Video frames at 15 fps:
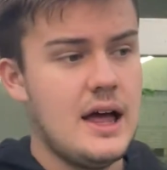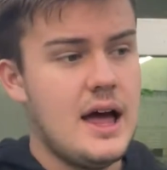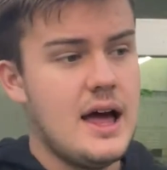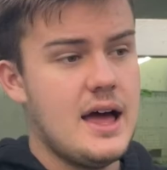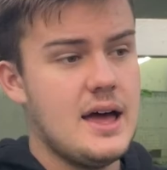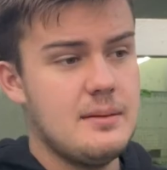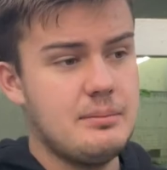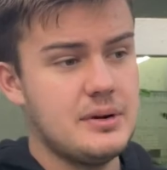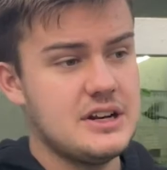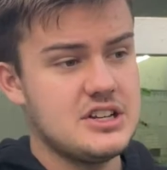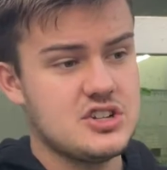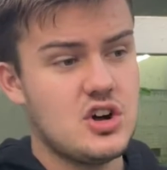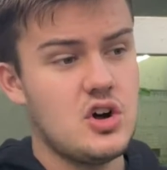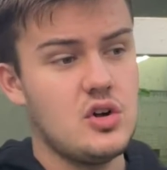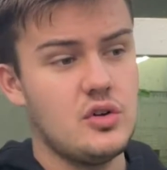but it's
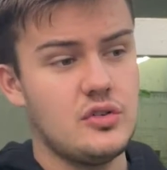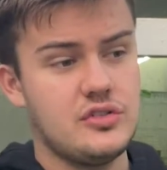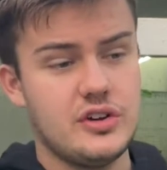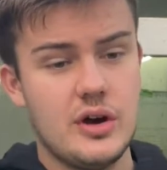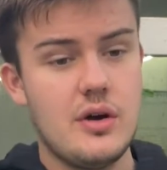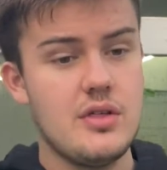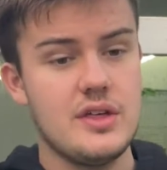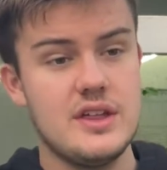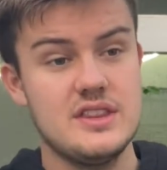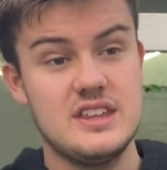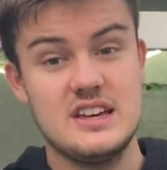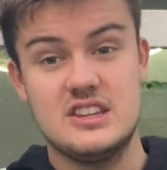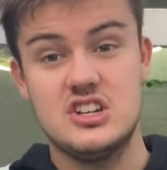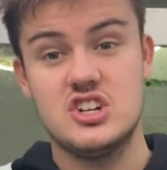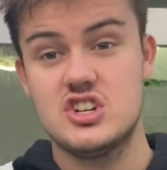also that
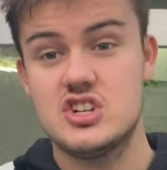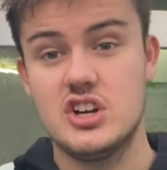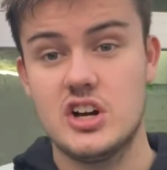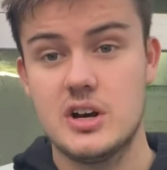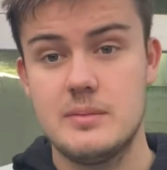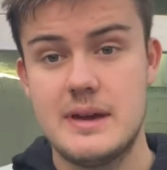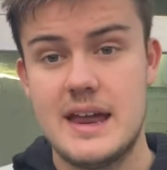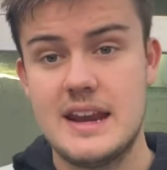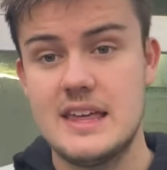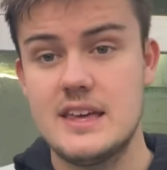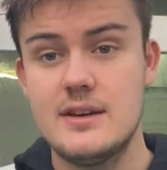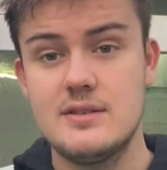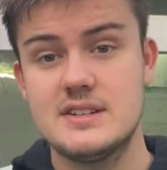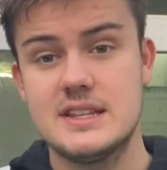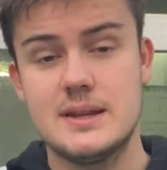they're just not going to be any
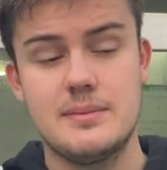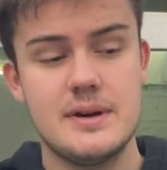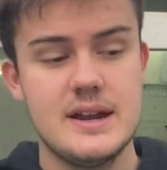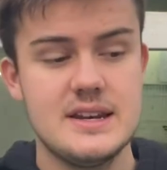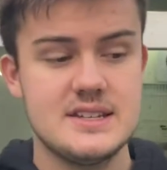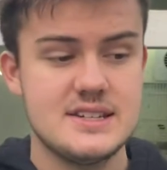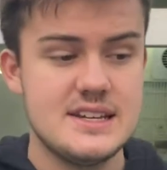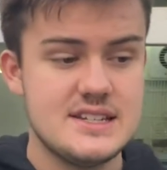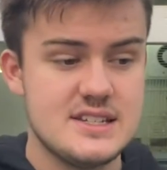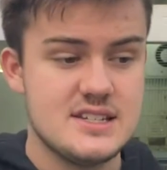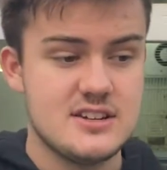use in the breeding season,